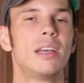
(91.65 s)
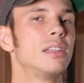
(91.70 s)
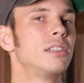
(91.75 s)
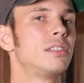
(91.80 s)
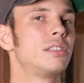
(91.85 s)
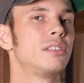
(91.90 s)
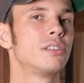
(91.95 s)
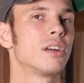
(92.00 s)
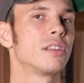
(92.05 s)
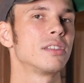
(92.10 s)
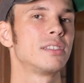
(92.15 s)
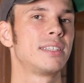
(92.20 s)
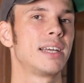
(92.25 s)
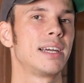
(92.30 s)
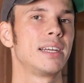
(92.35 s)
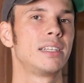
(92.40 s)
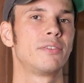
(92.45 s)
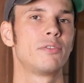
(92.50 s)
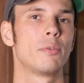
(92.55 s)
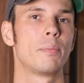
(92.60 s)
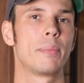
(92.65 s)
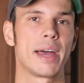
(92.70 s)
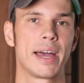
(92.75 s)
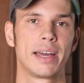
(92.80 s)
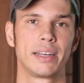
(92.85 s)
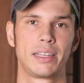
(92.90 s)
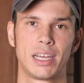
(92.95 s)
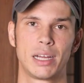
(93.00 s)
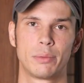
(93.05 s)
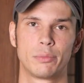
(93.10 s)
This is not the sign of a
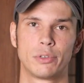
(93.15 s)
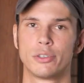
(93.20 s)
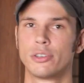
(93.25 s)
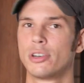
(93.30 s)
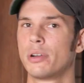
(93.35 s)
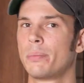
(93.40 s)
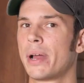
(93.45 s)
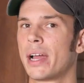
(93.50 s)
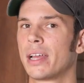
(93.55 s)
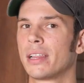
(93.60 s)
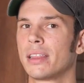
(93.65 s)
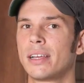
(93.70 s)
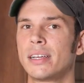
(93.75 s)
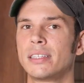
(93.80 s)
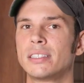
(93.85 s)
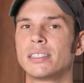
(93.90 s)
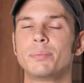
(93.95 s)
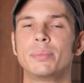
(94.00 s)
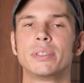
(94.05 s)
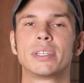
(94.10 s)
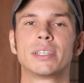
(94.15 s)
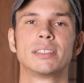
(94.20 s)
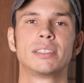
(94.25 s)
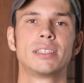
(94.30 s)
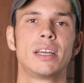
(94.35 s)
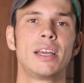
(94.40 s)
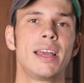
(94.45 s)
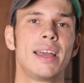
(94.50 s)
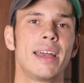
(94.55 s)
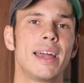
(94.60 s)
bad camera or a bad lens, because